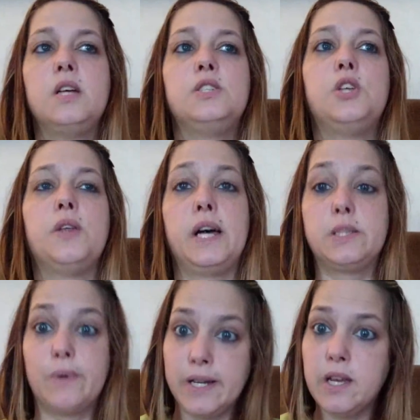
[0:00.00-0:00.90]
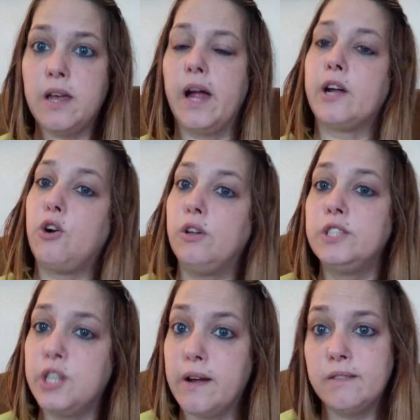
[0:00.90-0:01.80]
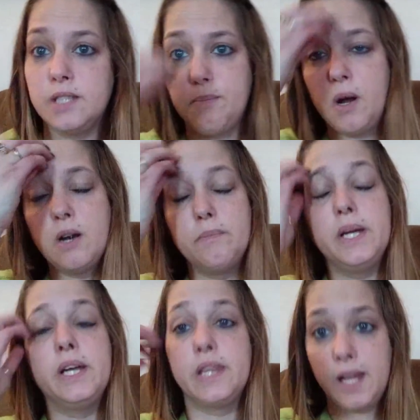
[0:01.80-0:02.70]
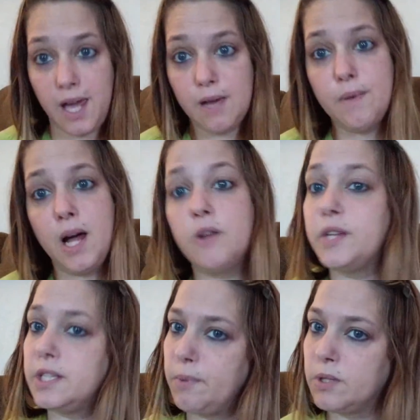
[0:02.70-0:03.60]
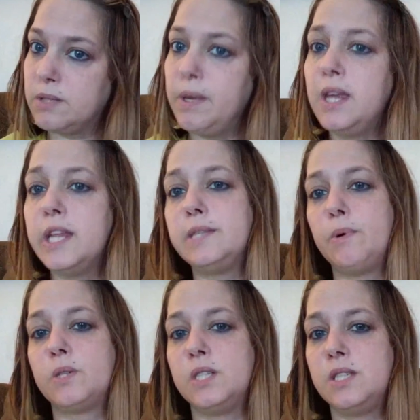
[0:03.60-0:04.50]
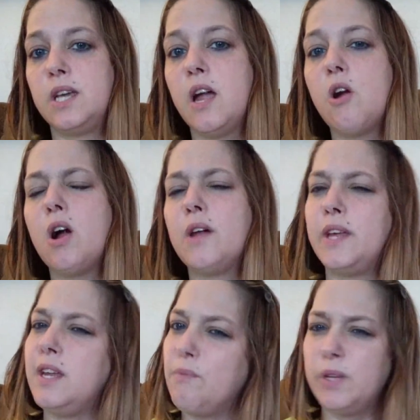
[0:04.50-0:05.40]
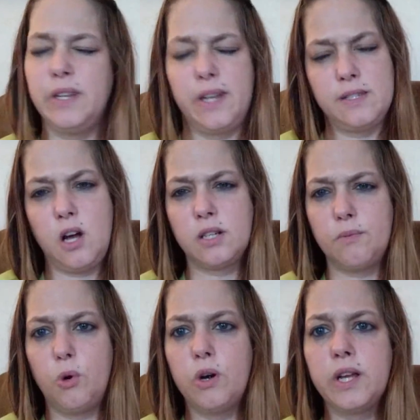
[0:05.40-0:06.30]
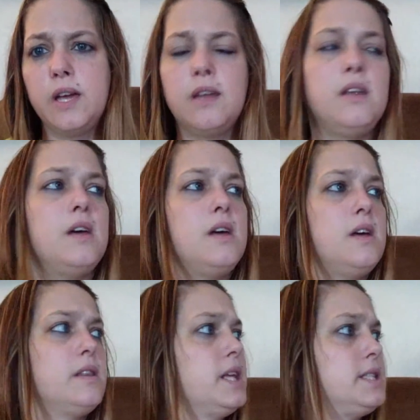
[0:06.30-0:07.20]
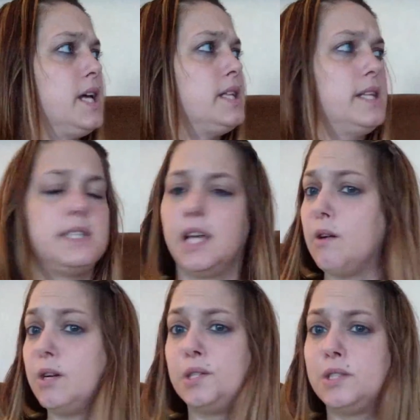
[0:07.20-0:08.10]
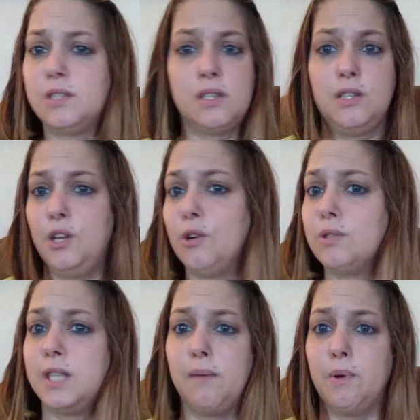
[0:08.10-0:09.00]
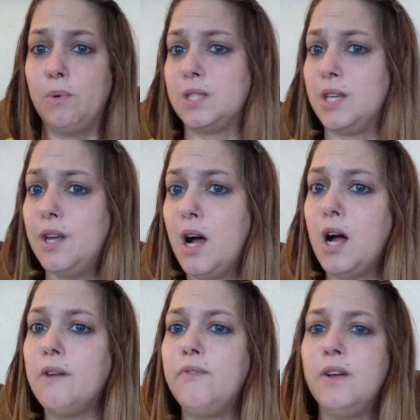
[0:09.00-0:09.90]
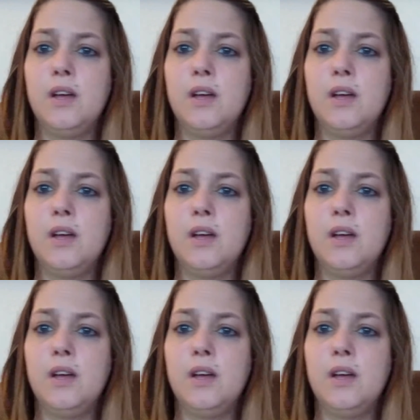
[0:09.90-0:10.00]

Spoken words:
So that's what I did. I called the sheriff's department. They came out. They spoke to me. They spoke to Sierra. They didn't really need to talk to Morgan. They said that Sierra's, you know, statement was enough